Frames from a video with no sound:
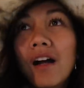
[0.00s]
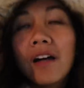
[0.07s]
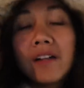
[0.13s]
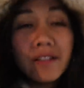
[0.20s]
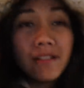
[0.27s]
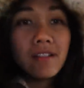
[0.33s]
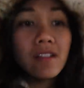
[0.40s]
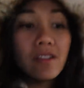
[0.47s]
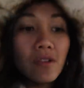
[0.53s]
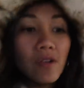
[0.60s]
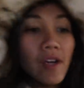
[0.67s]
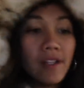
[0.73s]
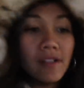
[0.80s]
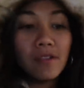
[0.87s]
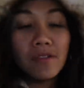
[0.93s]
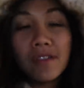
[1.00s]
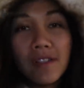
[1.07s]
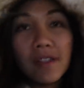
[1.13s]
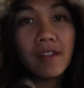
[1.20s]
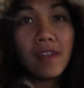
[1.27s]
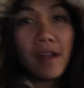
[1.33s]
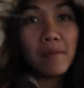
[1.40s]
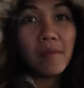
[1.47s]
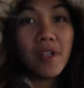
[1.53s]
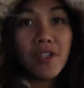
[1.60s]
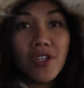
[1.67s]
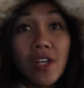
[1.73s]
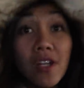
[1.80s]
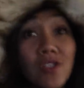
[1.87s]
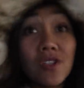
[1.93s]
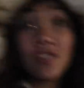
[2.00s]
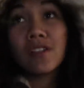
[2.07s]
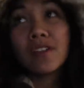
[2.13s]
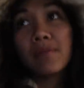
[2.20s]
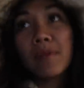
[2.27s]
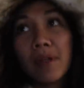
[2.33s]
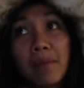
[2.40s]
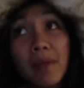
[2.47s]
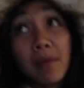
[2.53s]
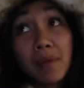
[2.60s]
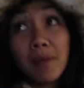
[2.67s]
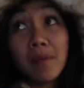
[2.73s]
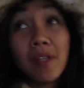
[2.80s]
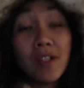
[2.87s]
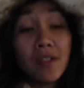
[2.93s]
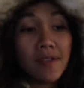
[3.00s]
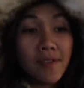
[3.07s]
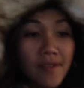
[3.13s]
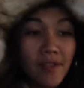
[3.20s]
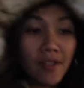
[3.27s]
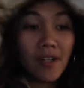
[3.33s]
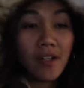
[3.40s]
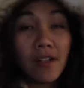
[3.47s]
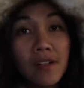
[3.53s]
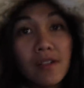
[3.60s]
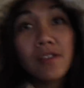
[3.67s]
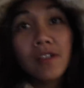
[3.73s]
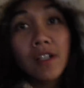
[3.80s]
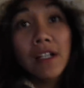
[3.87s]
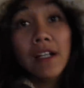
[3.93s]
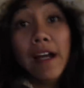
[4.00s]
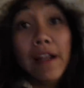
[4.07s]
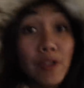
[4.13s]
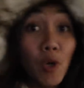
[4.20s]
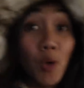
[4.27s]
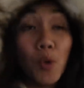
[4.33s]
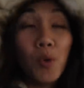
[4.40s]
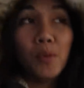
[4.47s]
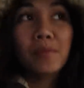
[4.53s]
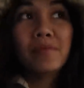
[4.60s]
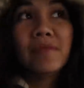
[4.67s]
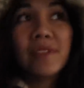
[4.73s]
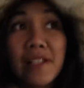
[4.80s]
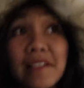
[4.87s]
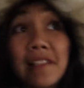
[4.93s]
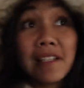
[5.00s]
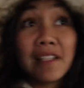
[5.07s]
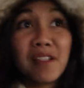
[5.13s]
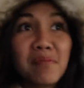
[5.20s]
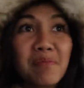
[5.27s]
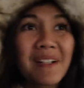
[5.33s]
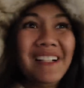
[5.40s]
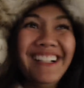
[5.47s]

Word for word: Honestly though, I don't see that much Asians, but maybe because they're at home asleep